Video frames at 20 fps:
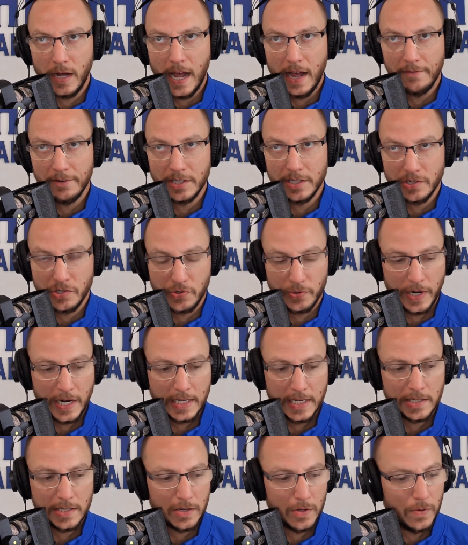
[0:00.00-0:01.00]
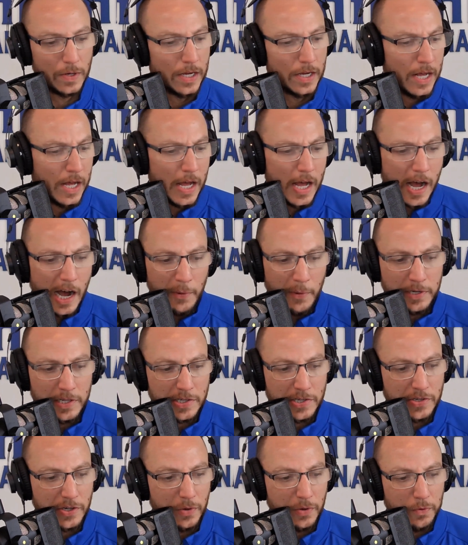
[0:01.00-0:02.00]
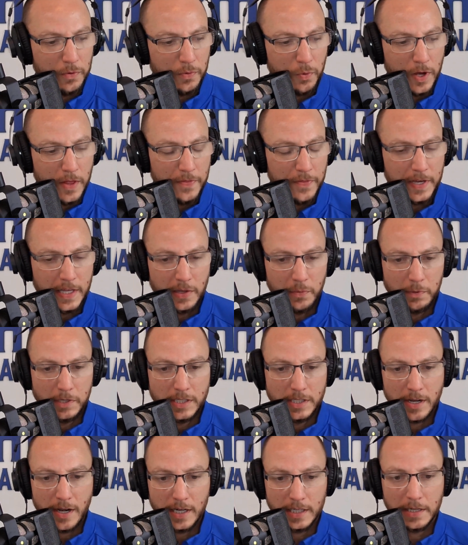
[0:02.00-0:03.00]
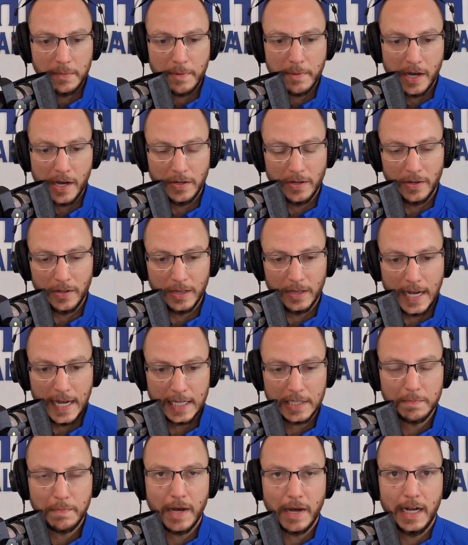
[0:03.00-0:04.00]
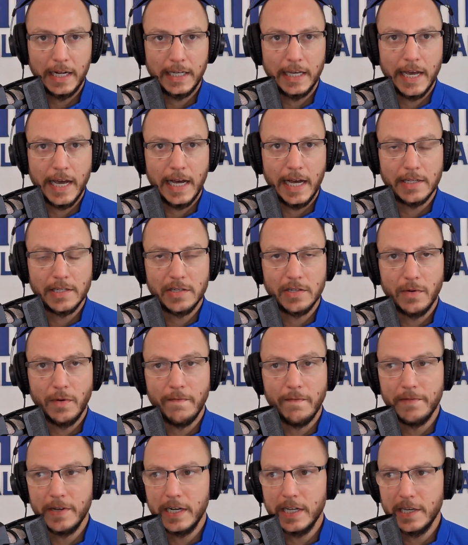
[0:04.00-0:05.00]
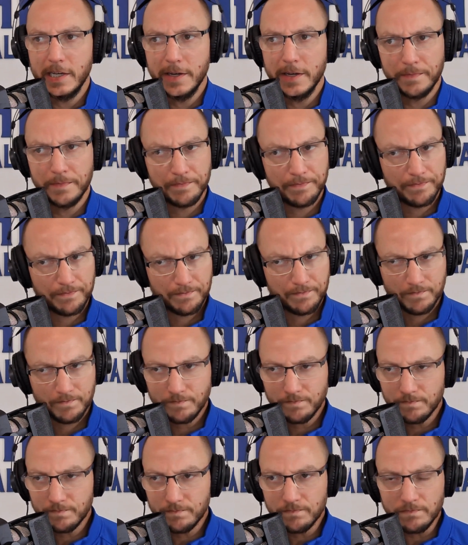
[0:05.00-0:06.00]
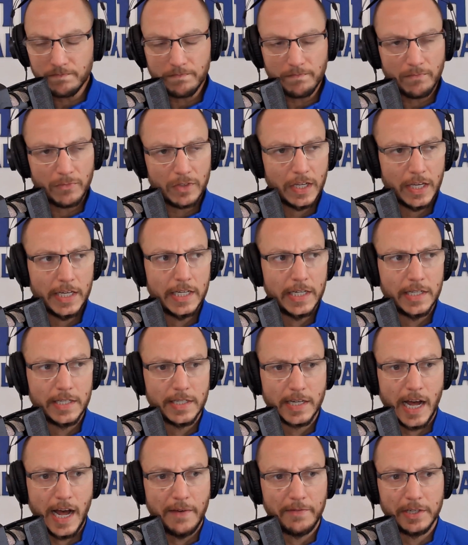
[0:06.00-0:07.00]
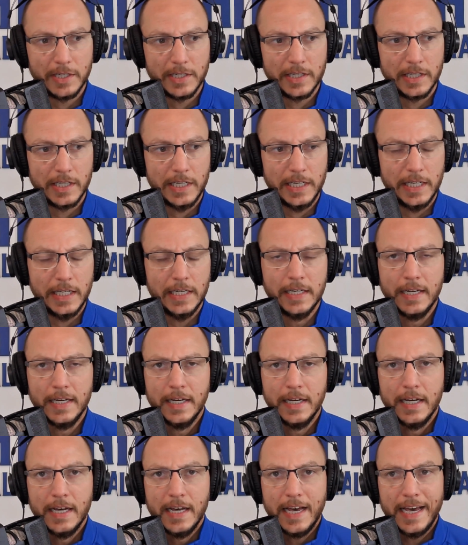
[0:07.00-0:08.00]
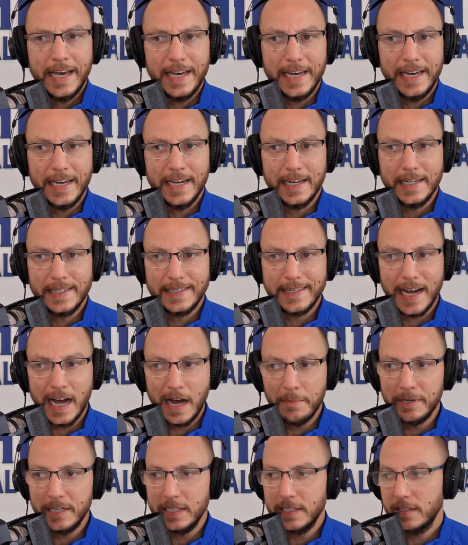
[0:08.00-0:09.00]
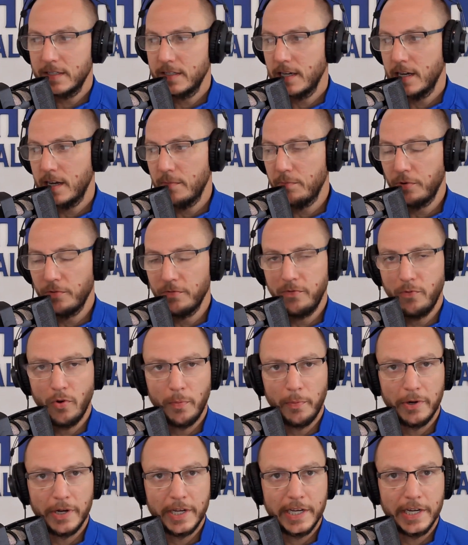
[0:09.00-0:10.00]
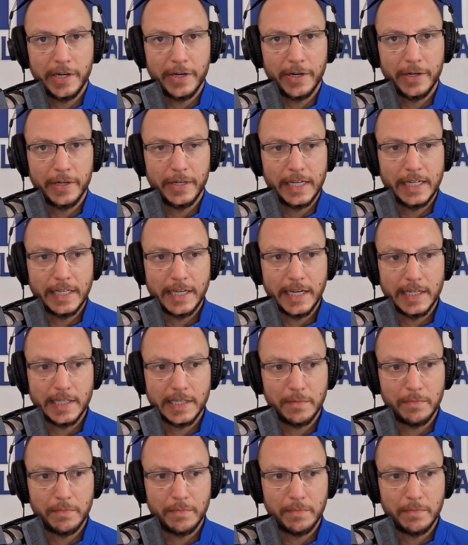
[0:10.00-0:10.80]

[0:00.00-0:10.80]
have us address. So I wanted to start with one thing that we talked about in our last podcast. So NVIDIA is obviously a dominant performer here in the